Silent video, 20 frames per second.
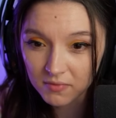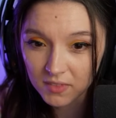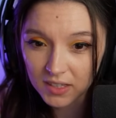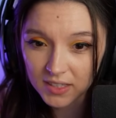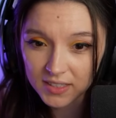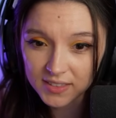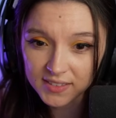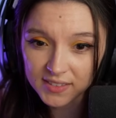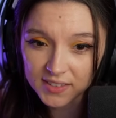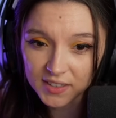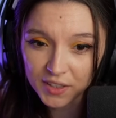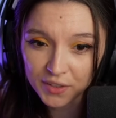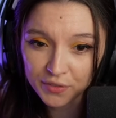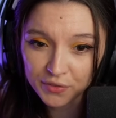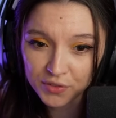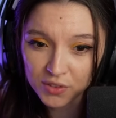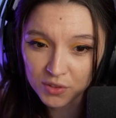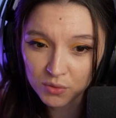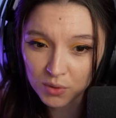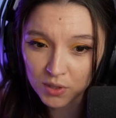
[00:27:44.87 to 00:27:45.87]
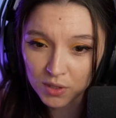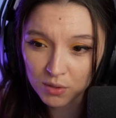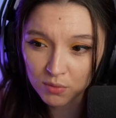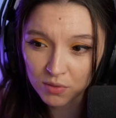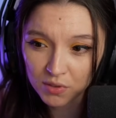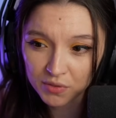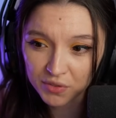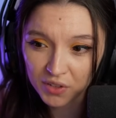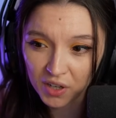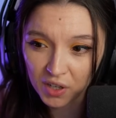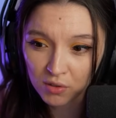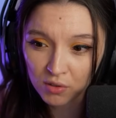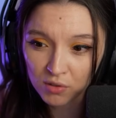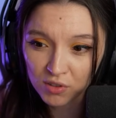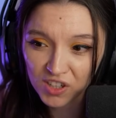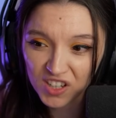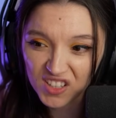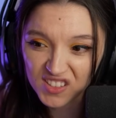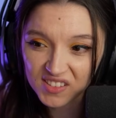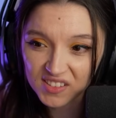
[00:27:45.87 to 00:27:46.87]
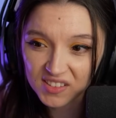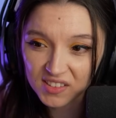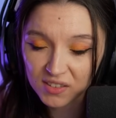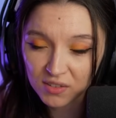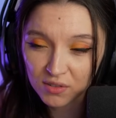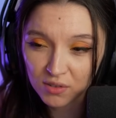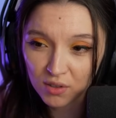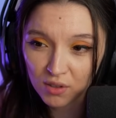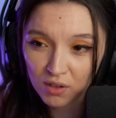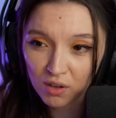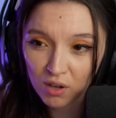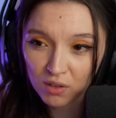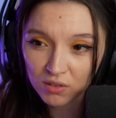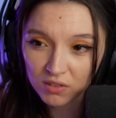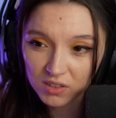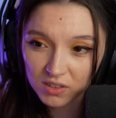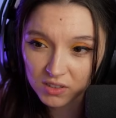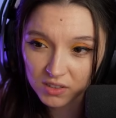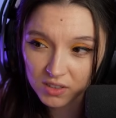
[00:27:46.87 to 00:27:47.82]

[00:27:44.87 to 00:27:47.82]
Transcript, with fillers: Let's see if the werewolf recognizes her or not.